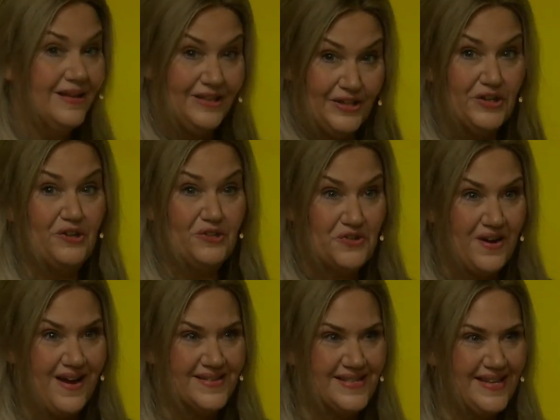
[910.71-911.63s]
clinical
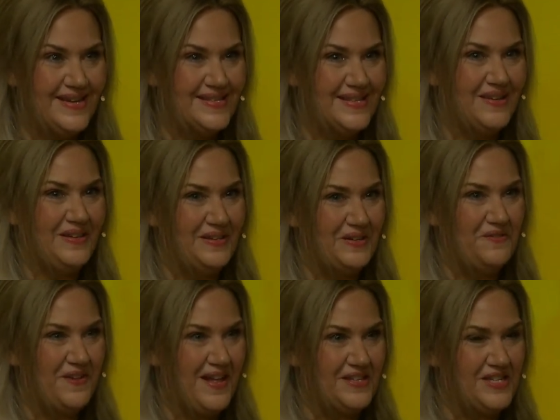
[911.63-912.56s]
trial sites and clinical
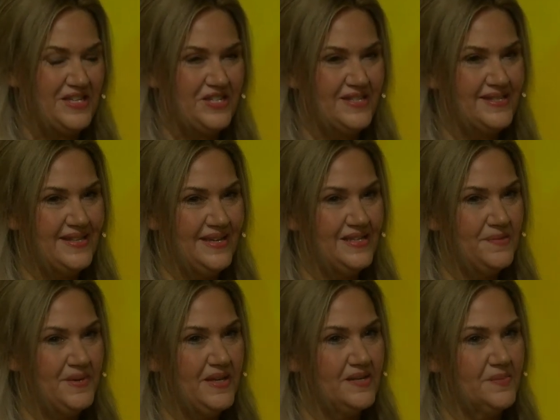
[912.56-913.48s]
validation sites
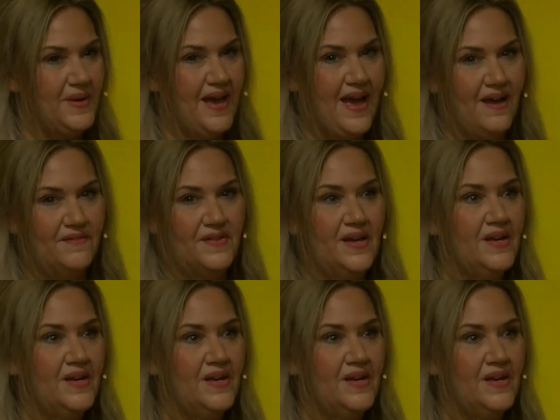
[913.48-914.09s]
because we have